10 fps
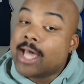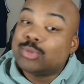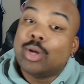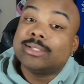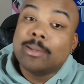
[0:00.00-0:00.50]
as
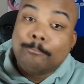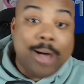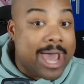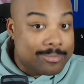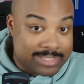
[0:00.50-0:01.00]
well as the
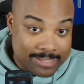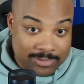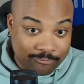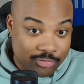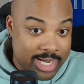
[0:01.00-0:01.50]
bottom teams
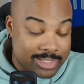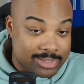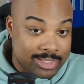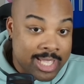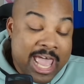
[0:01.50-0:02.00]
of free
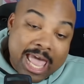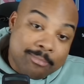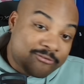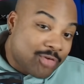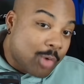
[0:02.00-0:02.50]
agency. And
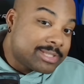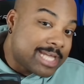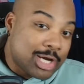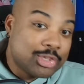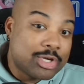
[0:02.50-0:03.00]
before we
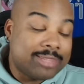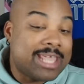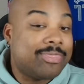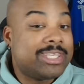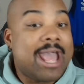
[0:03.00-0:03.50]
take a look at
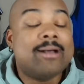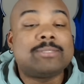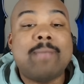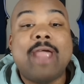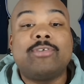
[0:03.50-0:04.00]
that, the Dallas
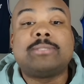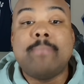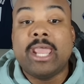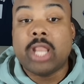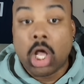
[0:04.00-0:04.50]
Mavericks
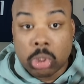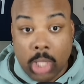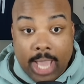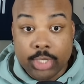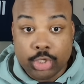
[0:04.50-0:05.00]
made a
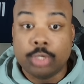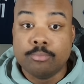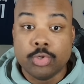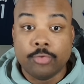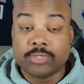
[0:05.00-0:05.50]
lot of good
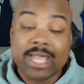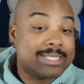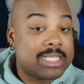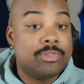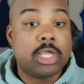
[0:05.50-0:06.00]
moves. Like I
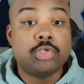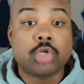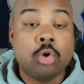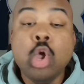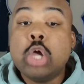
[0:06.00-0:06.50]
said in the
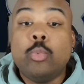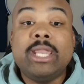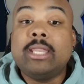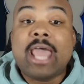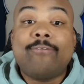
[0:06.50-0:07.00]
intro, we
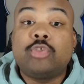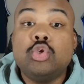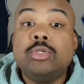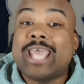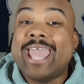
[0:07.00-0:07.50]
didn't have to
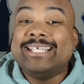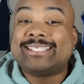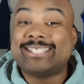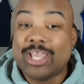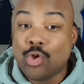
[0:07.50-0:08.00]
use a
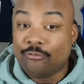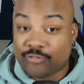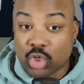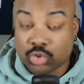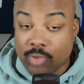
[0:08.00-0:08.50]
single
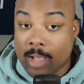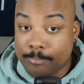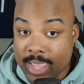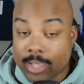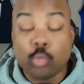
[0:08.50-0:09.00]
first round
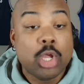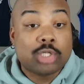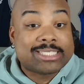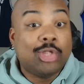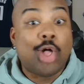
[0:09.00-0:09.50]
pick. We are
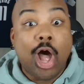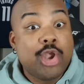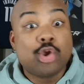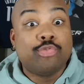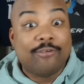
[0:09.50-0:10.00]
still
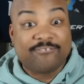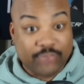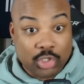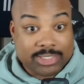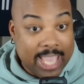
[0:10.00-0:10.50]
under the
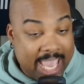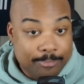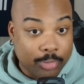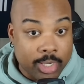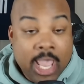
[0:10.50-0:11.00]
first apron,